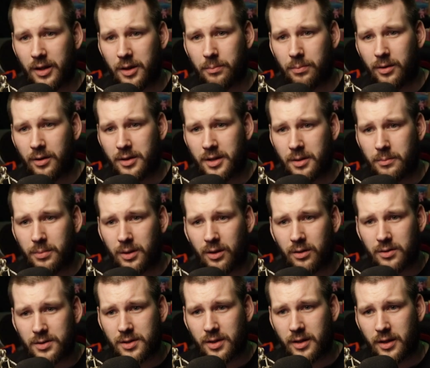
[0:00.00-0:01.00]
The part that
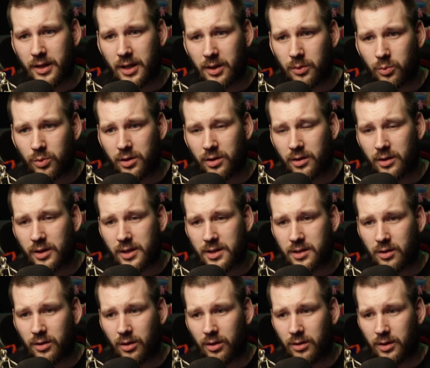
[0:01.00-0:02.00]
belongs to the network is
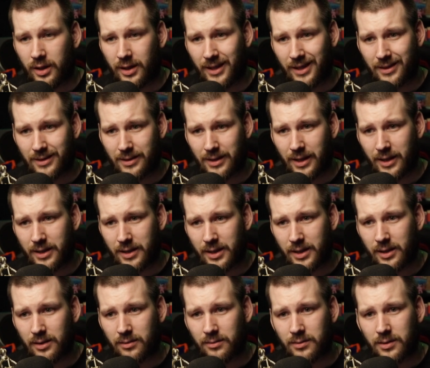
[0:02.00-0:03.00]
called a net
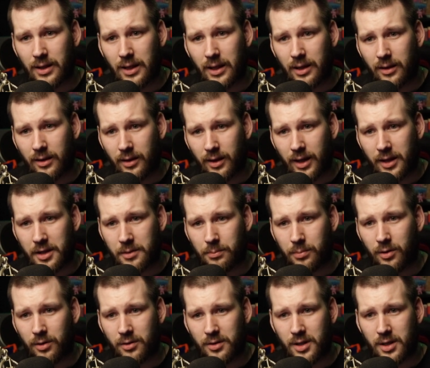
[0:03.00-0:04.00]
ID, and the
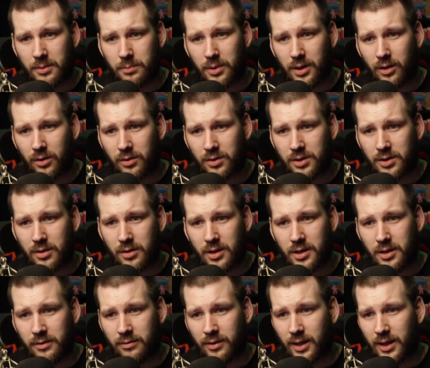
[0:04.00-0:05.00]
part that belongs to the
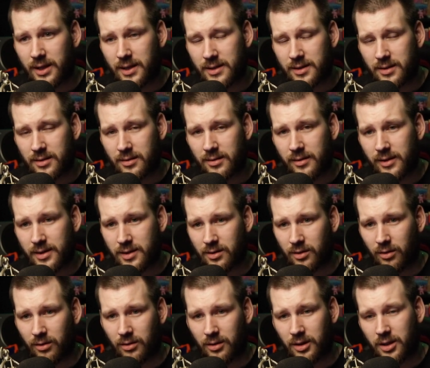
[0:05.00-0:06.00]
device is
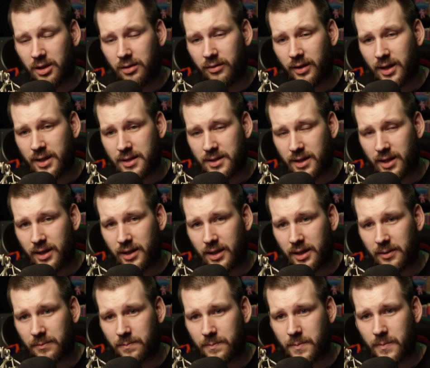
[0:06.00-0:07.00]
called a device
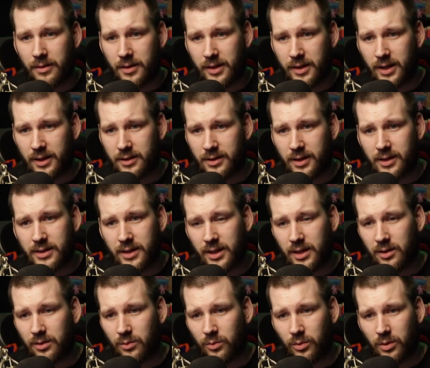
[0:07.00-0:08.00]
ID. The net
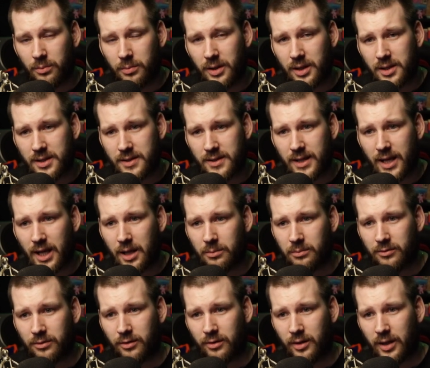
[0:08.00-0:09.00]
ID will be the same
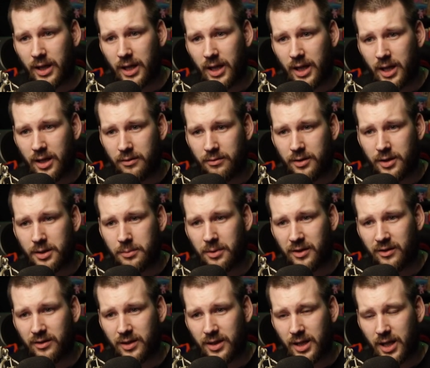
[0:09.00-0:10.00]
for every
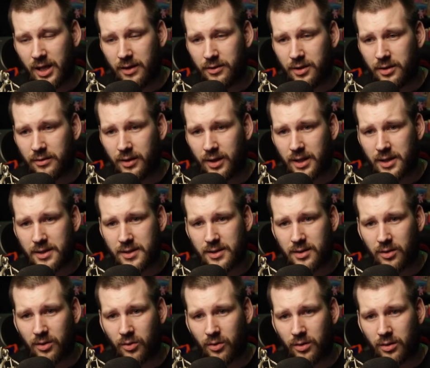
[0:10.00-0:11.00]
device
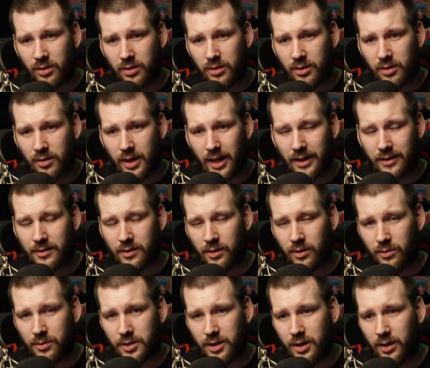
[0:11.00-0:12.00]
on that
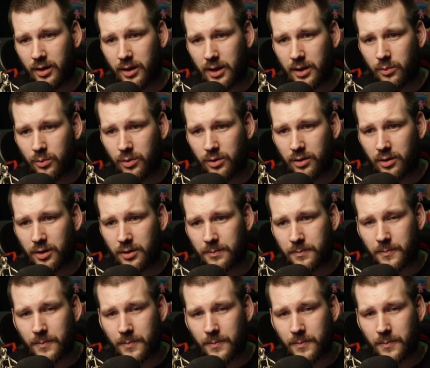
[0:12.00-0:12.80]
logical network,